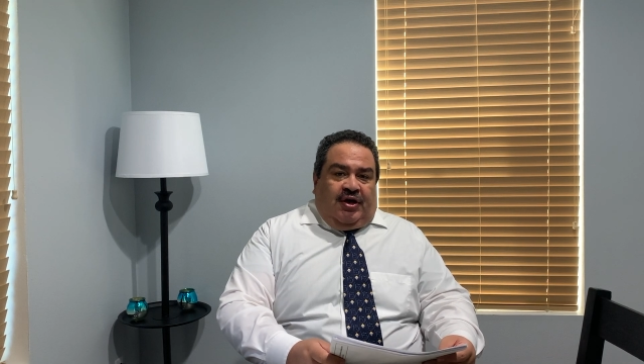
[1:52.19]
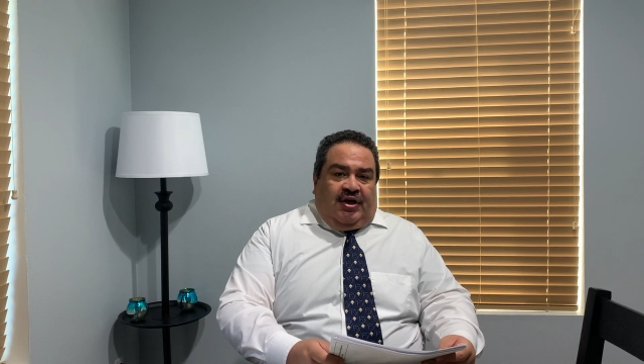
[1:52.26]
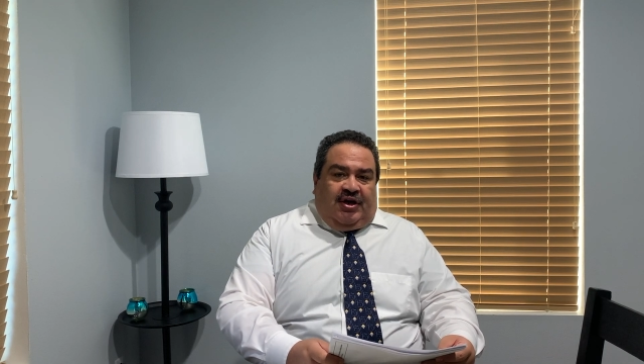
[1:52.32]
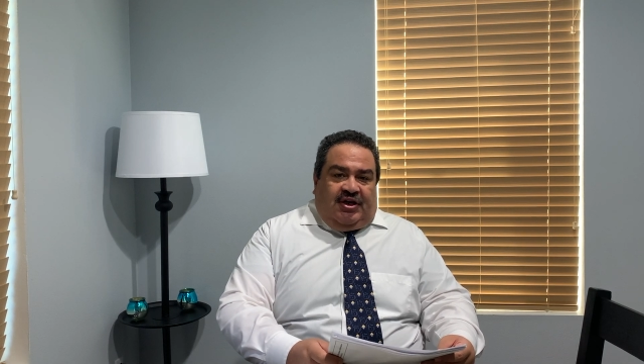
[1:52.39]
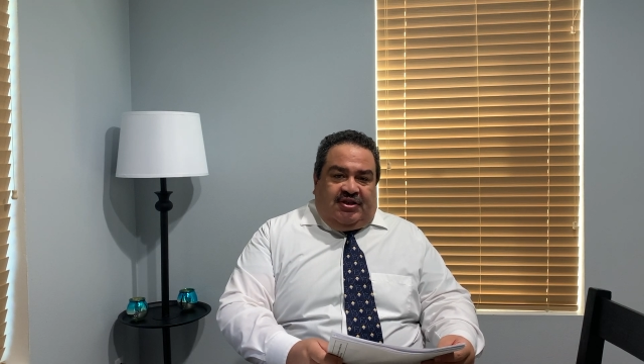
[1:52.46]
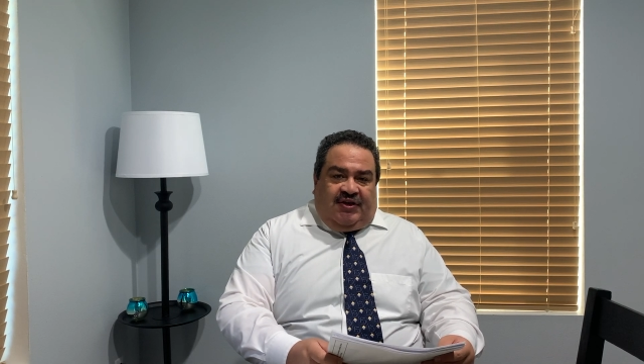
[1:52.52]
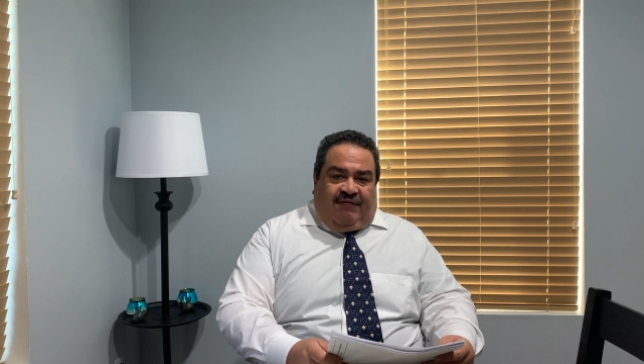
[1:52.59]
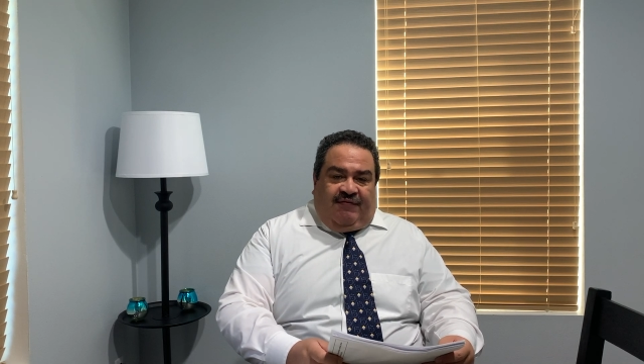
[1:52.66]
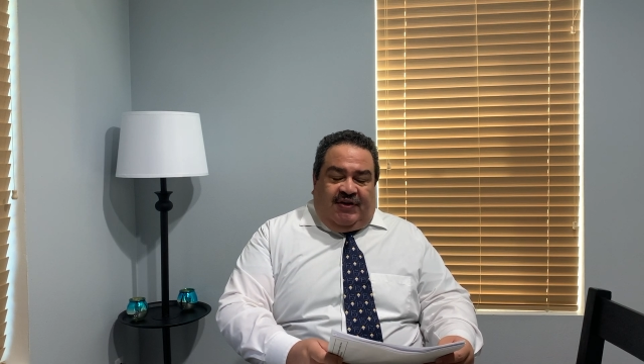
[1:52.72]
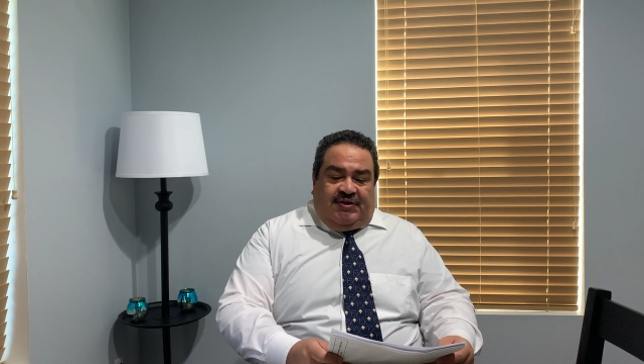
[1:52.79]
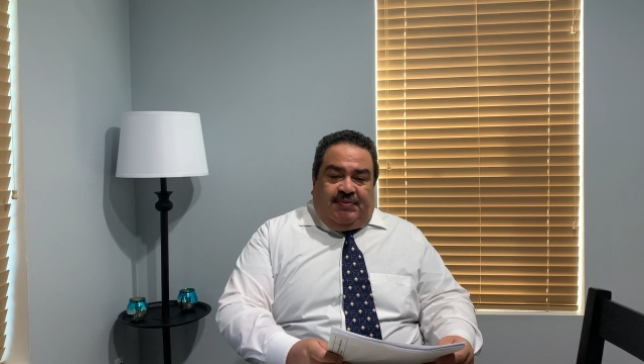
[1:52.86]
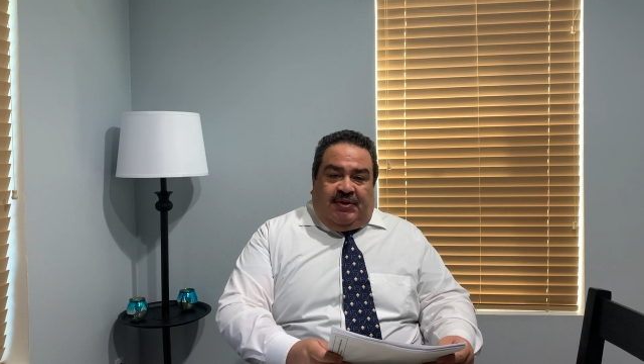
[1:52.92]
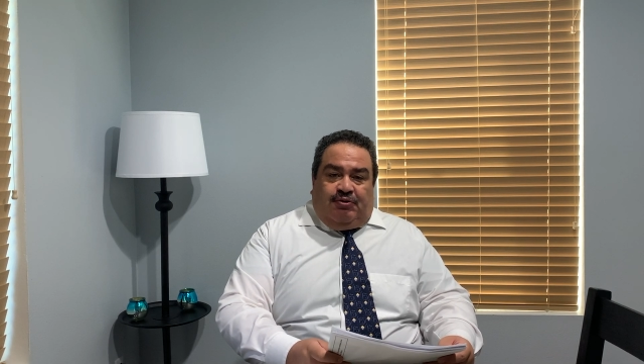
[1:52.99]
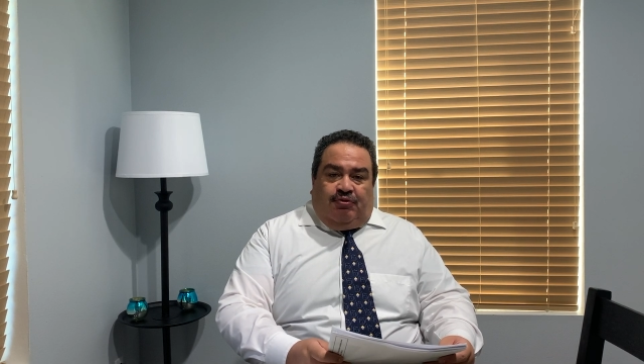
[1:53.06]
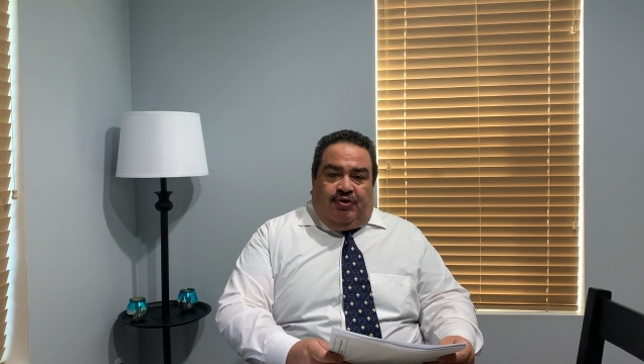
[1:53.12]
his
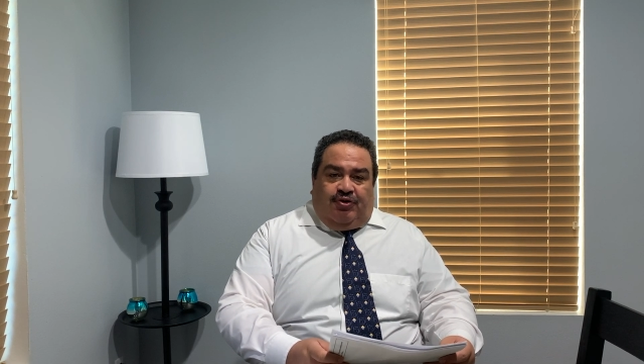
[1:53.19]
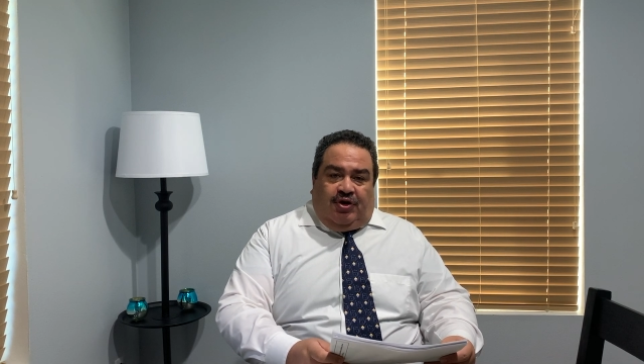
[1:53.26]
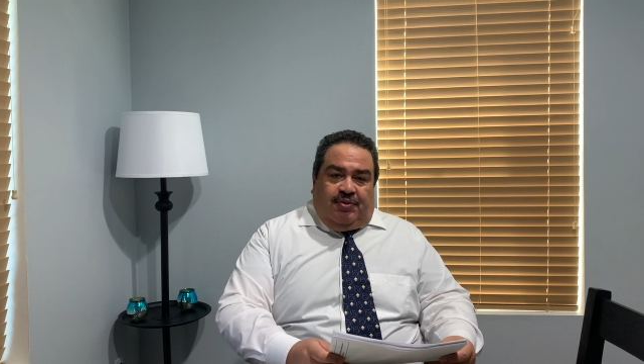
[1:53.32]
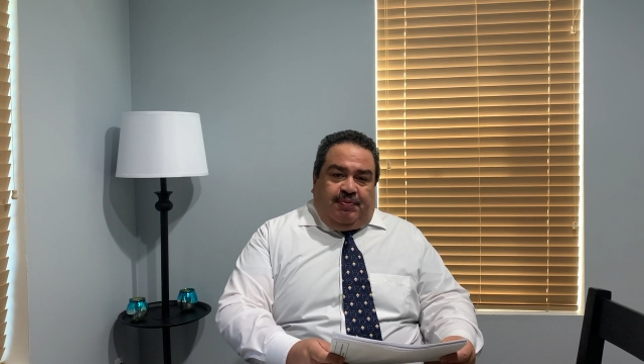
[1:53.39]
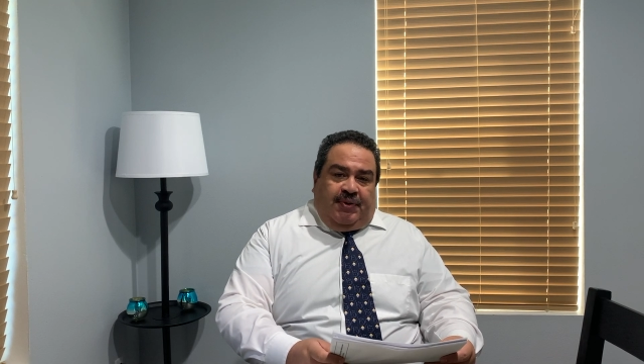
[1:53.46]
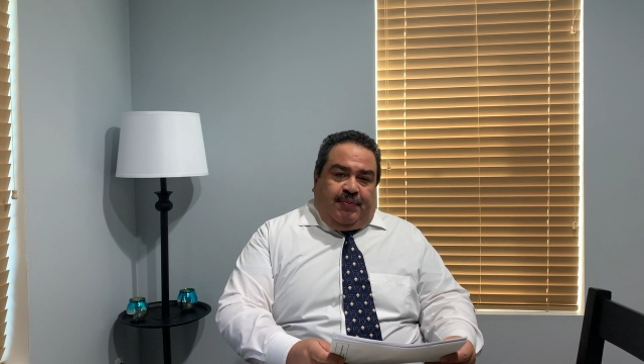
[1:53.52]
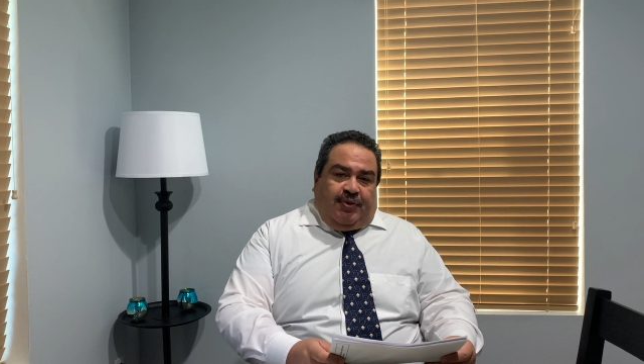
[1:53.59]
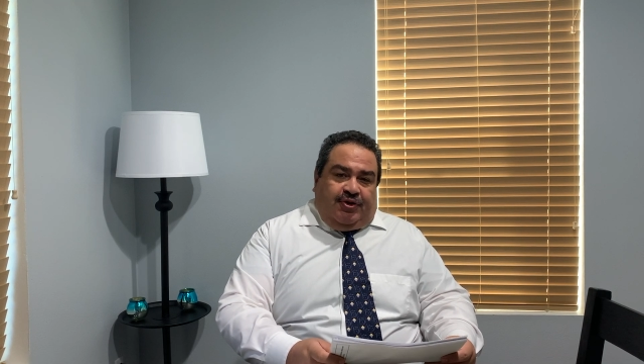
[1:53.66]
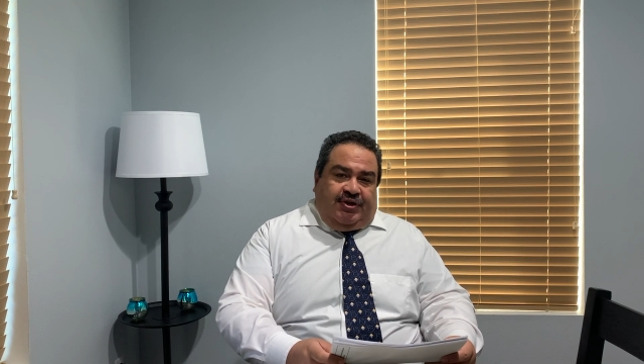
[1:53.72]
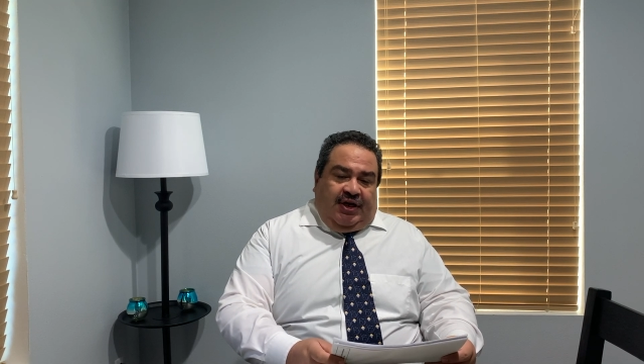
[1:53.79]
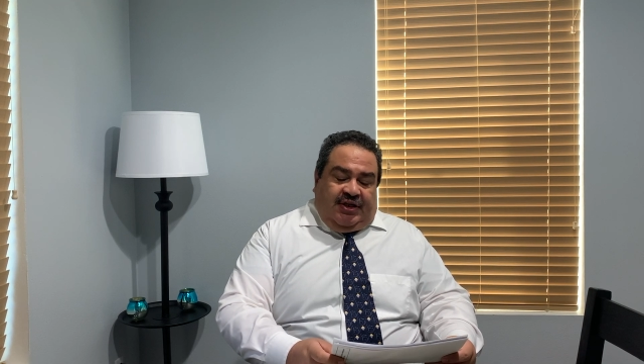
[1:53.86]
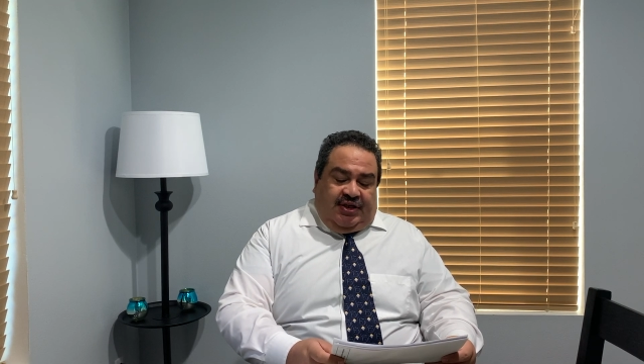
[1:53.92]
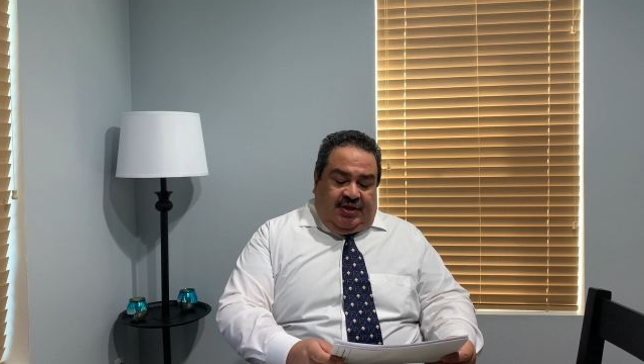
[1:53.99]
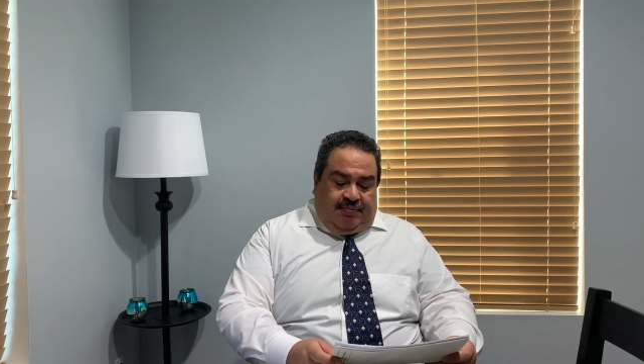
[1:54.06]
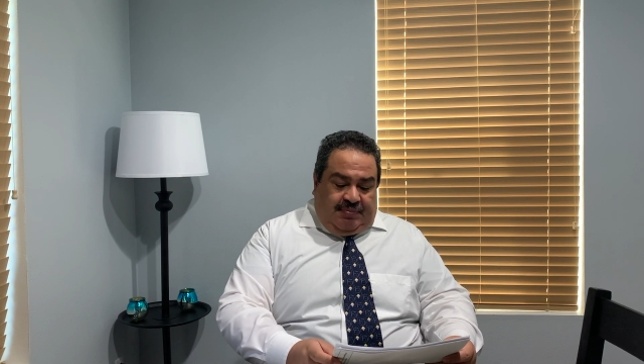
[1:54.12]
investment will not be
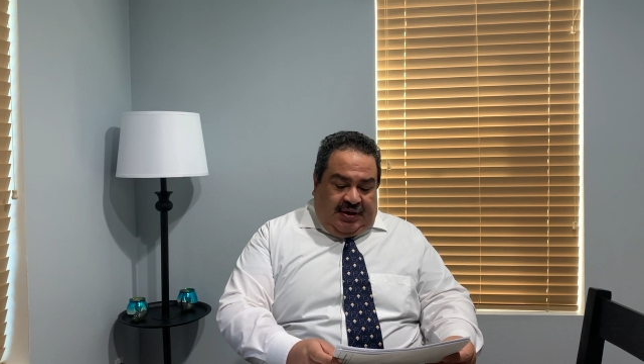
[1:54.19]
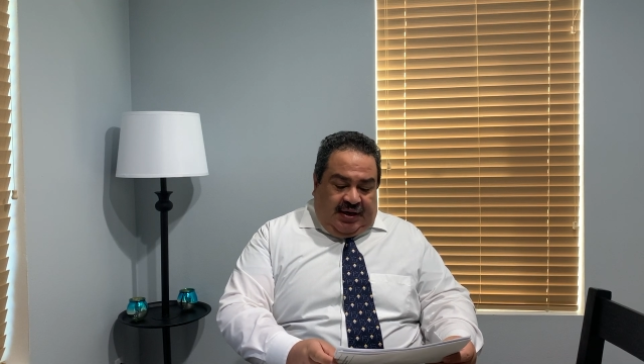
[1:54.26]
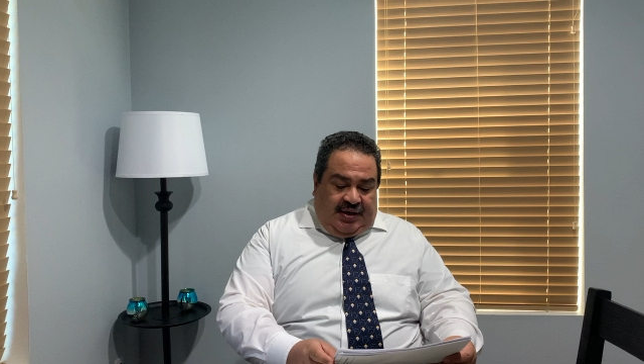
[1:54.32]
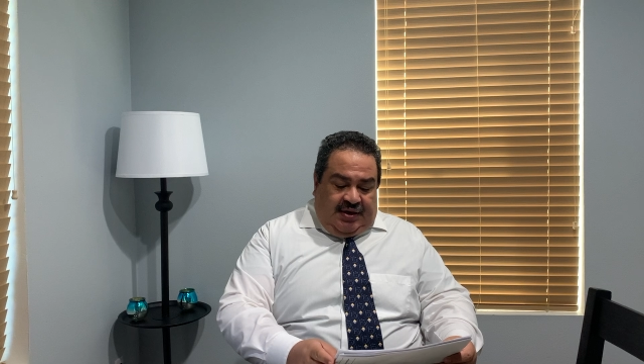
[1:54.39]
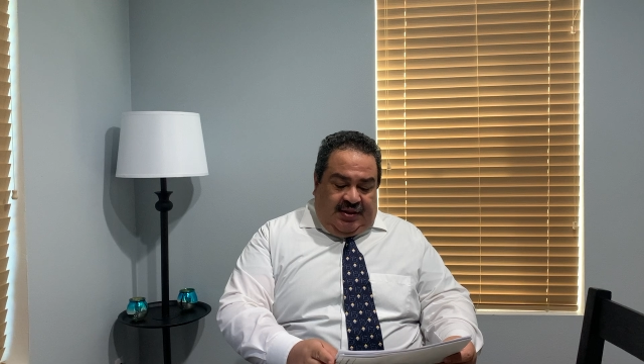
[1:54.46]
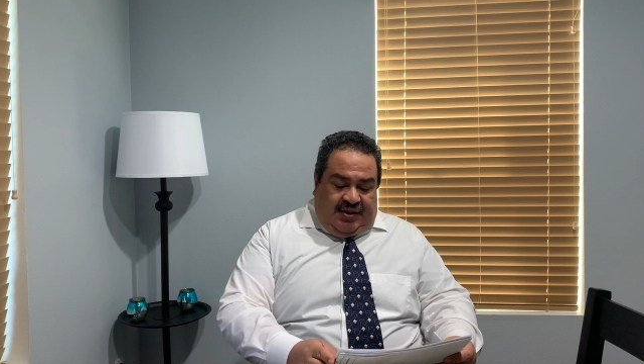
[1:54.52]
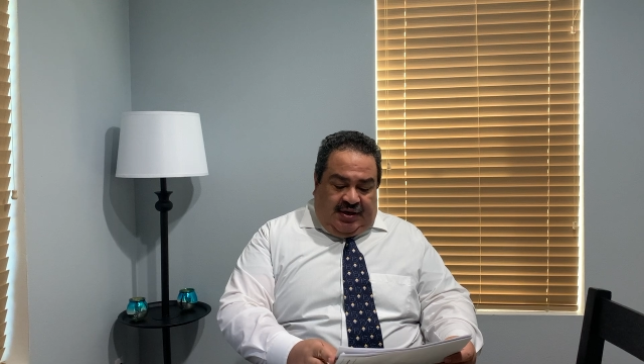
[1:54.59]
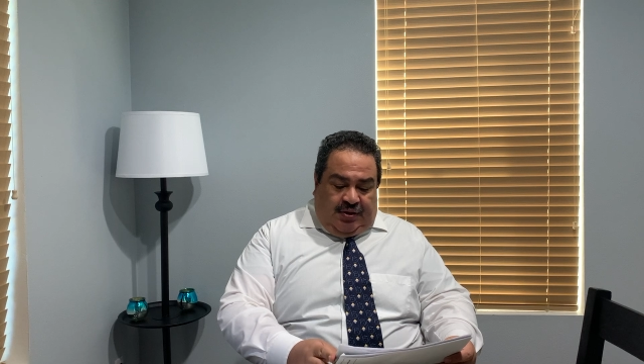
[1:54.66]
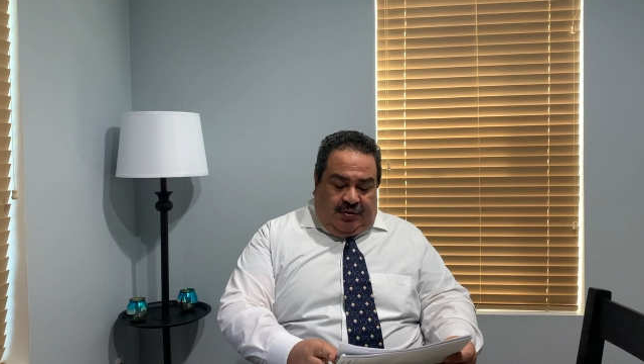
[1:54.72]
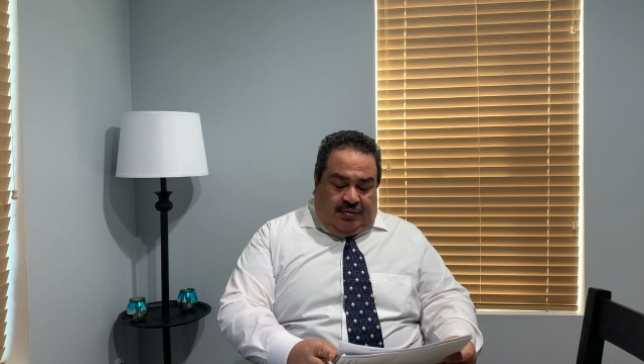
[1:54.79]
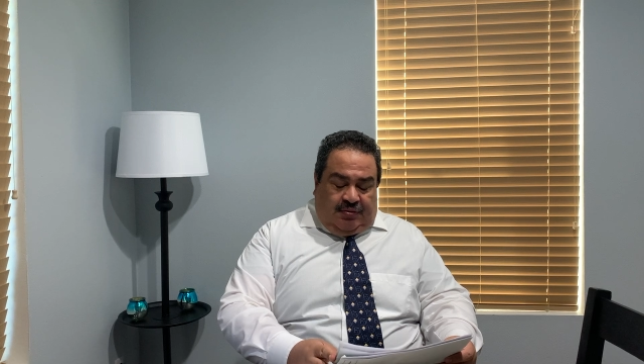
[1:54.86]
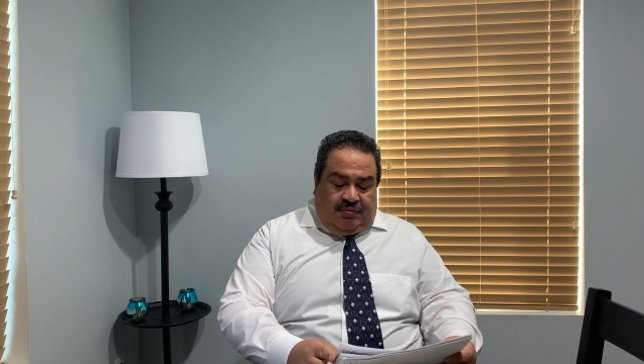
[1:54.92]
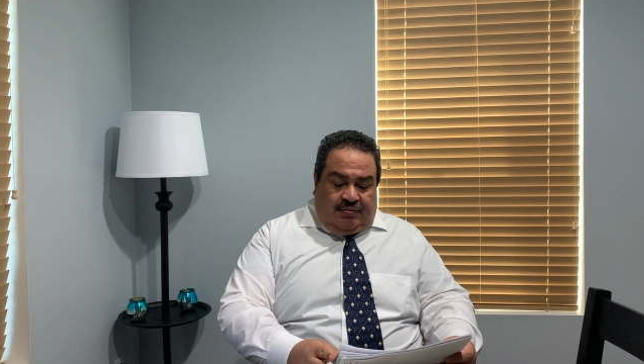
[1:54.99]
protected by the law.